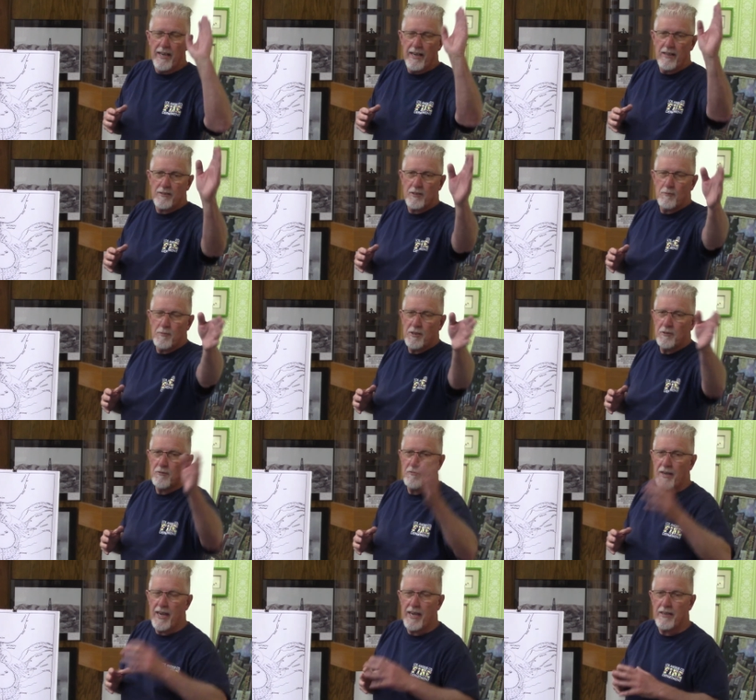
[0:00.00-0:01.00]
El Camino
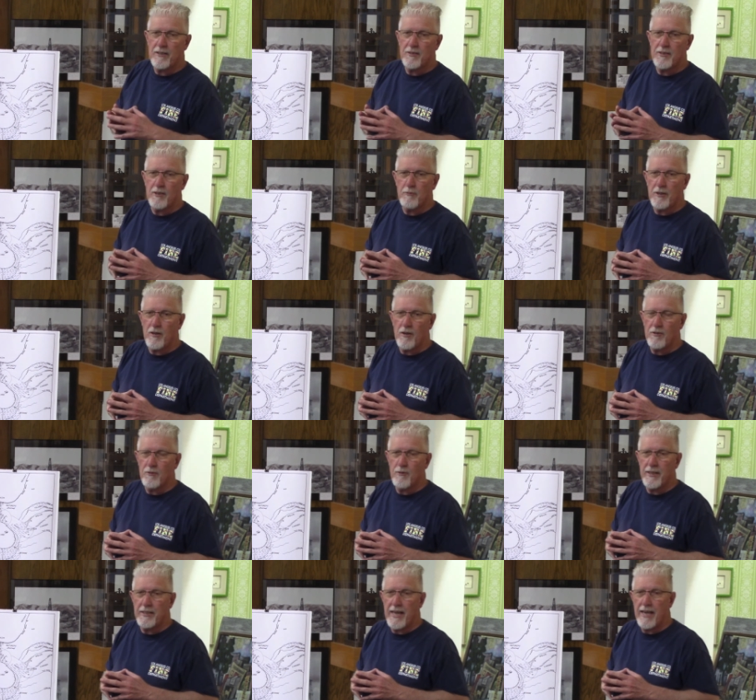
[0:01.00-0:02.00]
Viejo that went all the
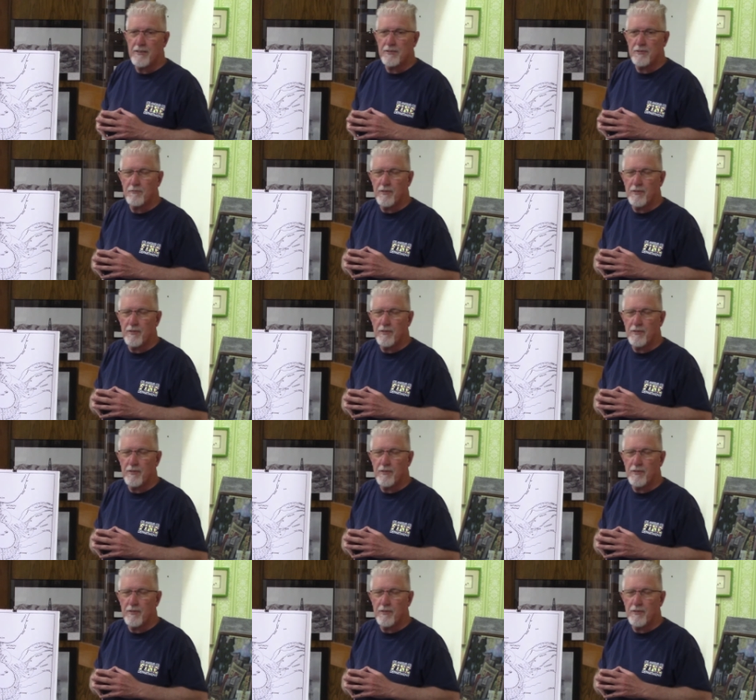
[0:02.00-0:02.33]
way down to